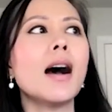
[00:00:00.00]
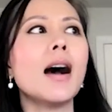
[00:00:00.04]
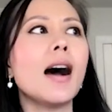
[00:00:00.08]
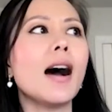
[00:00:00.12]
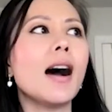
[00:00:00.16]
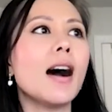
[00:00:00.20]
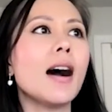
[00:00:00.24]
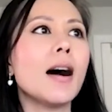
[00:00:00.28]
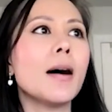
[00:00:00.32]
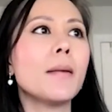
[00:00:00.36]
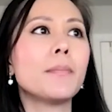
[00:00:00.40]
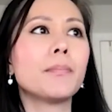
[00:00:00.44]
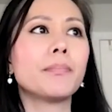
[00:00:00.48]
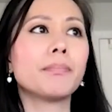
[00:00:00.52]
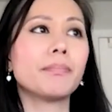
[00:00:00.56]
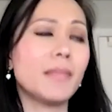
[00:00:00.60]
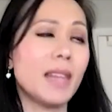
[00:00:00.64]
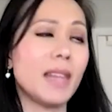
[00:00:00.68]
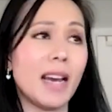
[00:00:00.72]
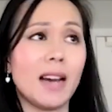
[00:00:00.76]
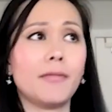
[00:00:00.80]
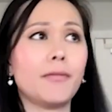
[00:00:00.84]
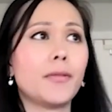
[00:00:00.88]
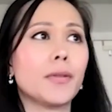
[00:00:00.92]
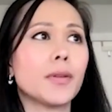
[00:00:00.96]

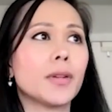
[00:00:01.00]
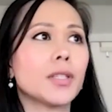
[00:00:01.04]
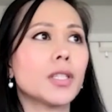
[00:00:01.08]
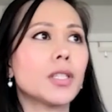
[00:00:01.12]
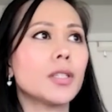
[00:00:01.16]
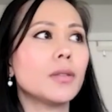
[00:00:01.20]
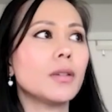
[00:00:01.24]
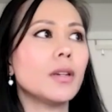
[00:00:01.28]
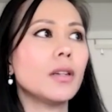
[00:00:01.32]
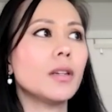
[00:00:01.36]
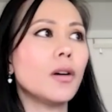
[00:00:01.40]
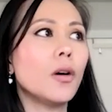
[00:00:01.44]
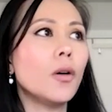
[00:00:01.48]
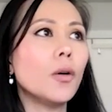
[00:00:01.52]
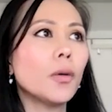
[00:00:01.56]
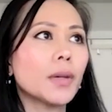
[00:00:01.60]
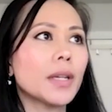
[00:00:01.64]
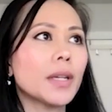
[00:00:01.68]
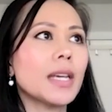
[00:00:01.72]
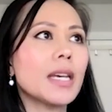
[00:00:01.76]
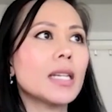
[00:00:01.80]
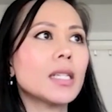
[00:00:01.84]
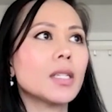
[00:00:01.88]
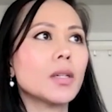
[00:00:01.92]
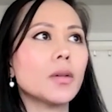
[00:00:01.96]
for
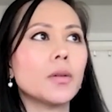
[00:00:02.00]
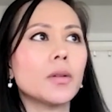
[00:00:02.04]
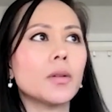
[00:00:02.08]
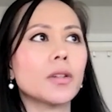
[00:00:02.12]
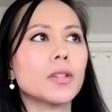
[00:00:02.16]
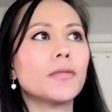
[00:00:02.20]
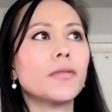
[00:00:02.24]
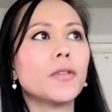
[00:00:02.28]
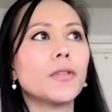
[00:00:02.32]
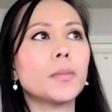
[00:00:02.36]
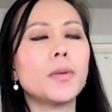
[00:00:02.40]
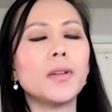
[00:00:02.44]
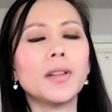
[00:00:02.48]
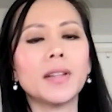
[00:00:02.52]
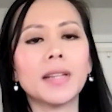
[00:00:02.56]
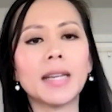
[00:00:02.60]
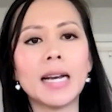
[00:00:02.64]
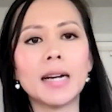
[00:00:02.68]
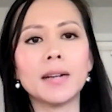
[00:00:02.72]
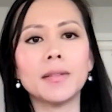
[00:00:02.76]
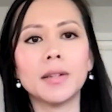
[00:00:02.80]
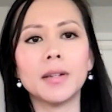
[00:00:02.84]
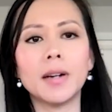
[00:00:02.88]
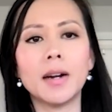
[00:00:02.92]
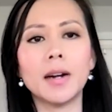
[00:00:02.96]
holding it or for pulling
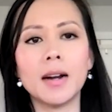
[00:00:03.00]
out